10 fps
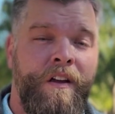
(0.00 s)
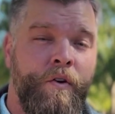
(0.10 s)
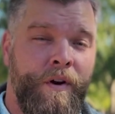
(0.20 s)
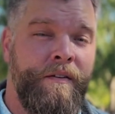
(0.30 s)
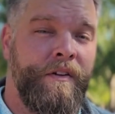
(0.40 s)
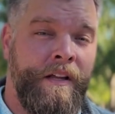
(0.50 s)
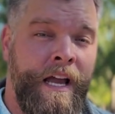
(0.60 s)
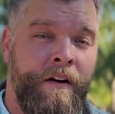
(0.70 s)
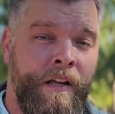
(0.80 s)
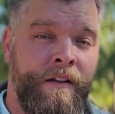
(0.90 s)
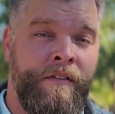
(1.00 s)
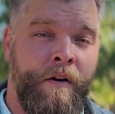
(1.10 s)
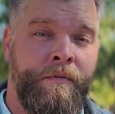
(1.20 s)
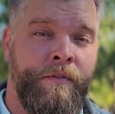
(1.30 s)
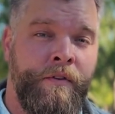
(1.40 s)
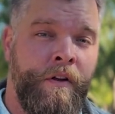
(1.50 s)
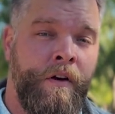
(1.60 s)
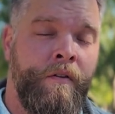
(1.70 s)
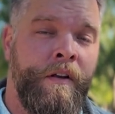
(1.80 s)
Greenville County, it's helpful to know,